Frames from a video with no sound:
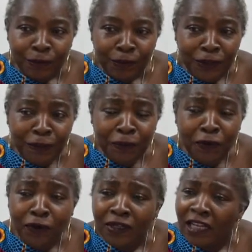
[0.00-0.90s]

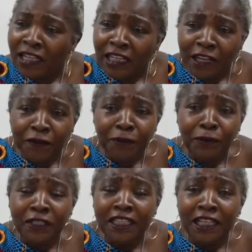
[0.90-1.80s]
People and
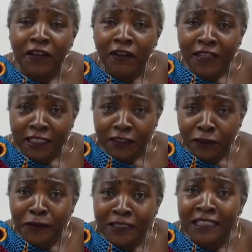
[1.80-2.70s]
everybody now is
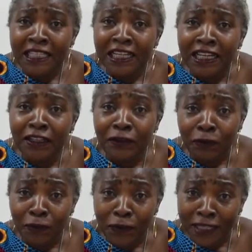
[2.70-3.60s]
considering
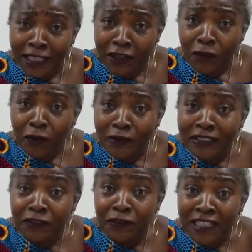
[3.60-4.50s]
what they call
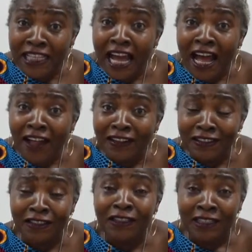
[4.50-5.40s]
street
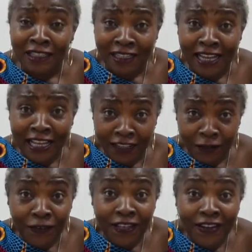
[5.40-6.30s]
art, like
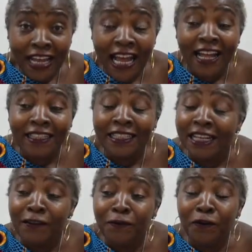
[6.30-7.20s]
real art.
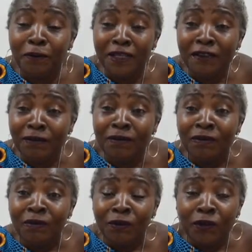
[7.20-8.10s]
And for me,
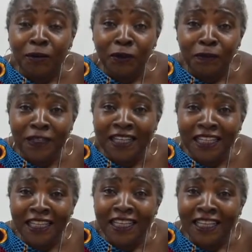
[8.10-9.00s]
from the
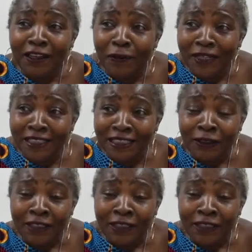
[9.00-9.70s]
beginning, it was